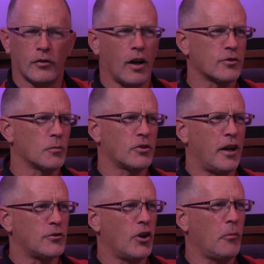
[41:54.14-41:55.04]
got some
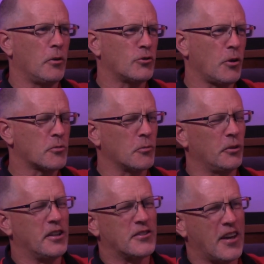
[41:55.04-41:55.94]
state championships, some
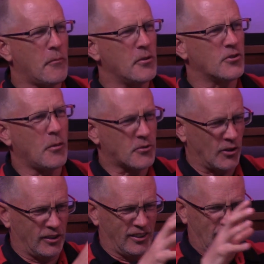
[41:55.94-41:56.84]
league championships, a
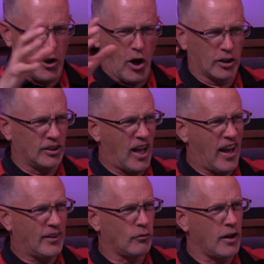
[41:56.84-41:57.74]
long
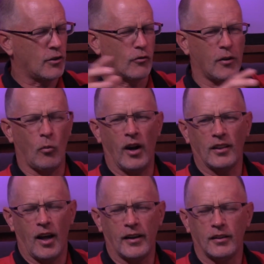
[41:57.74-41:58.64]
line, right? The red and white
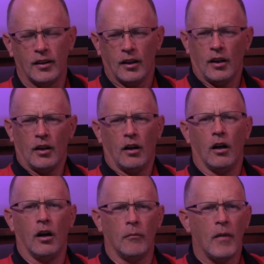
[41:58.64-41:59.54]
line.
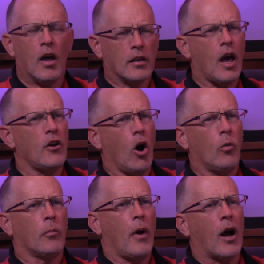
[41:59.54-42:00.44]
Yeah, no,
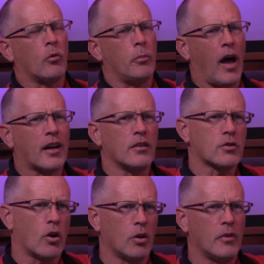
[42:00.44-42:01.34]
we're back. We're back in the
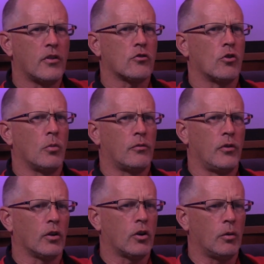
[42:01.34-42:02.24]
tournament this year. We feel good